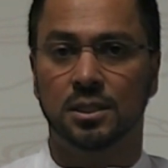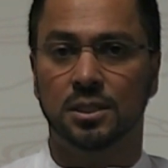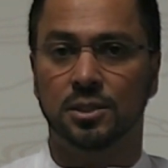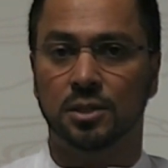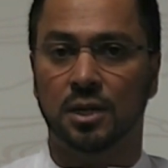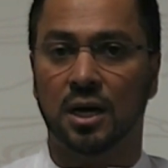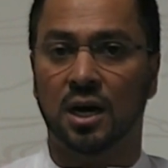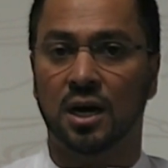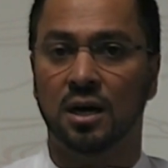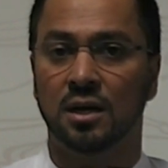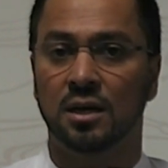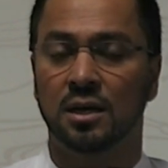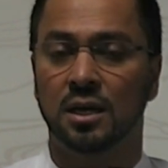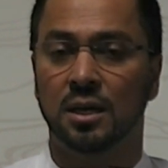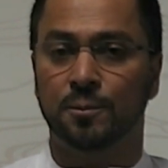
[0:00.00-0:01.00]
There are
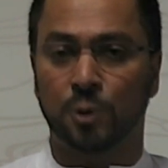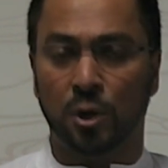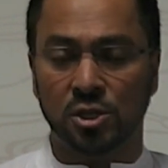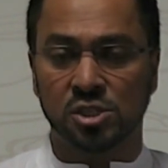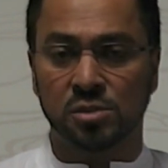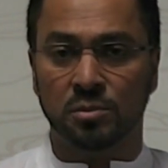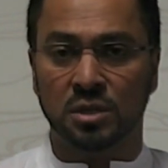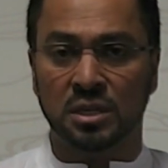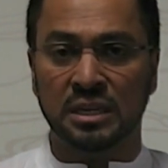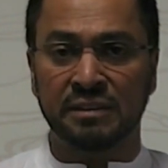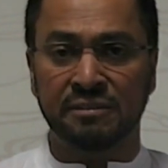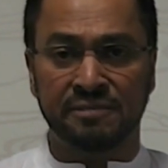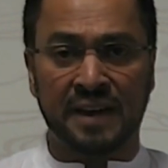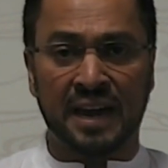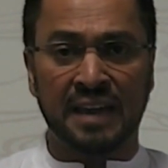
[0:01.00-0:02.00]
approximately
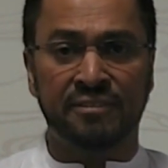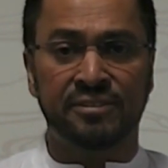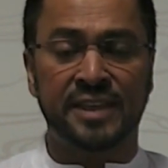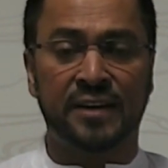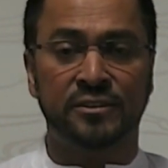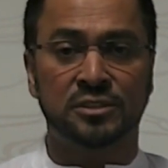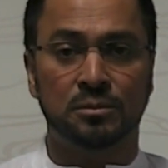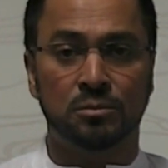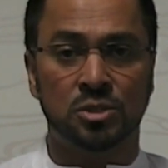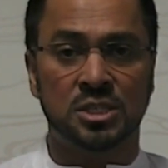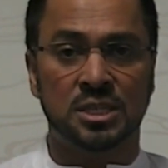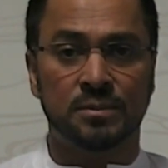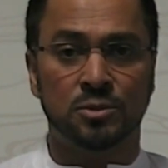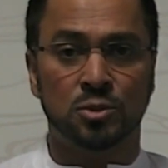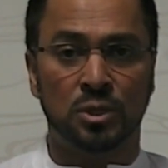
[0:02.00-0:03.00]
5,000
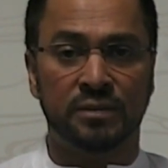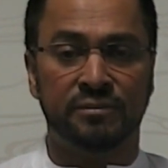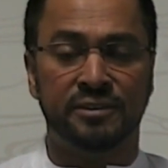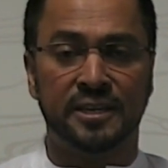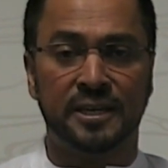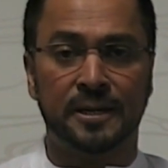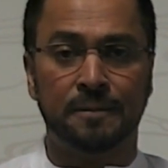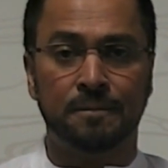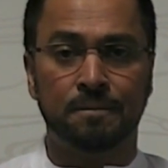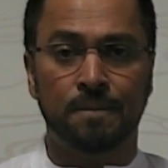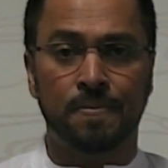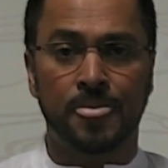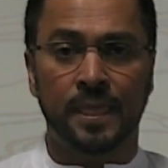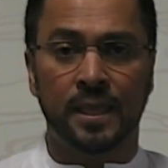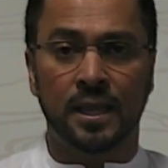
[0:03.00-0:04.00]
Muslims who live here
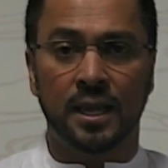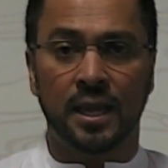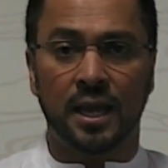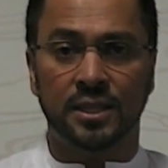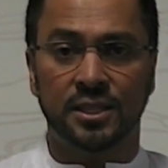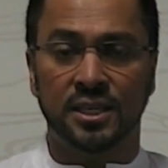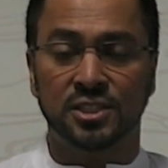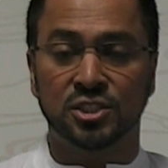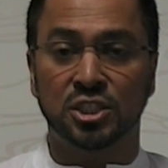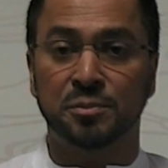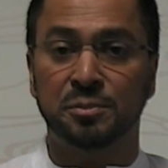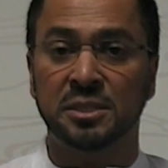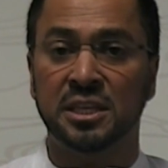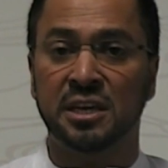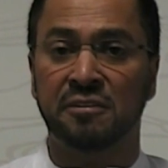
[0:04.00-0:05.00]
and this is going to
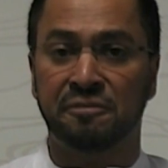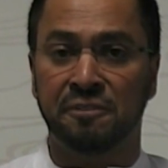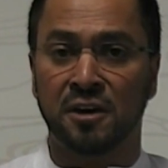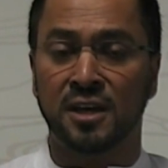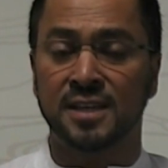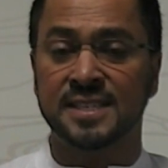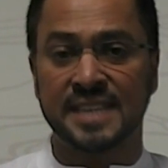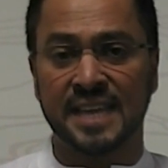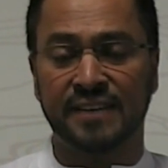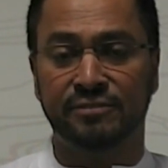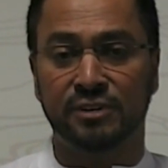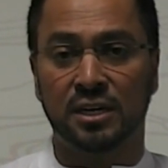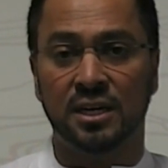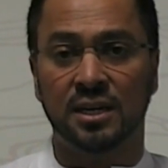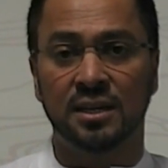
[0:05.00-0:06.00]
be their first
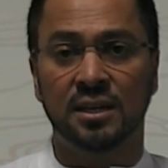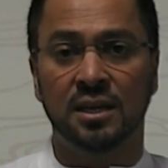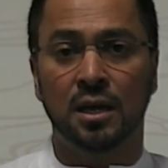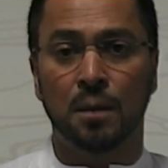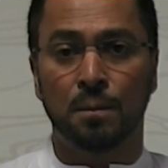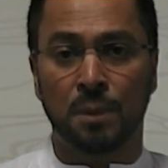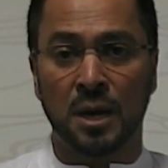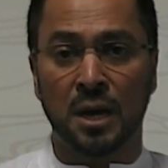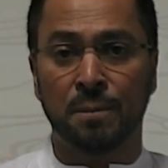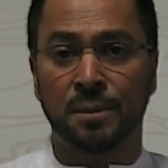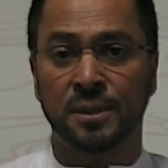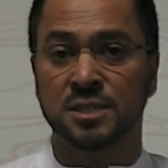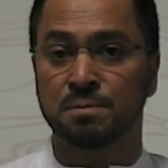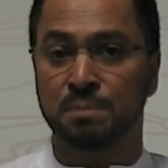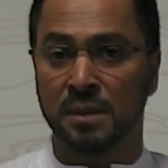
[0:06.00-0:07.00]
ever
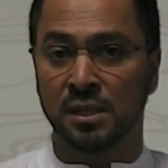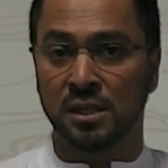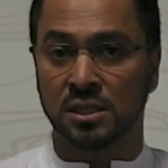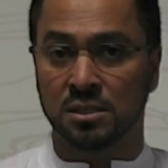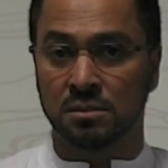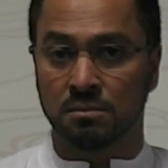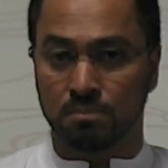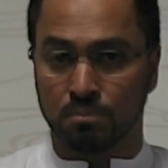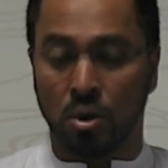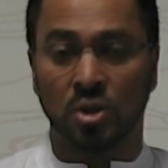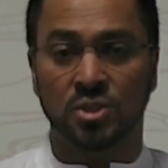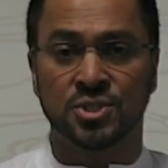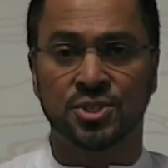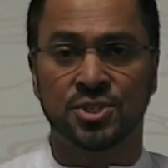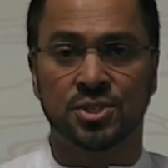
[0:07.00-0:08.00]
purpose built
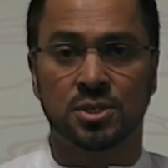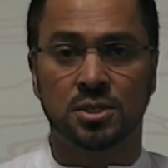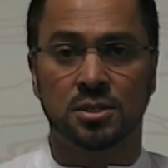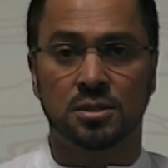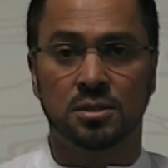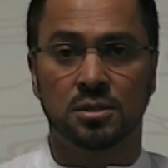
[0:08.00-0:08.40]
mosque.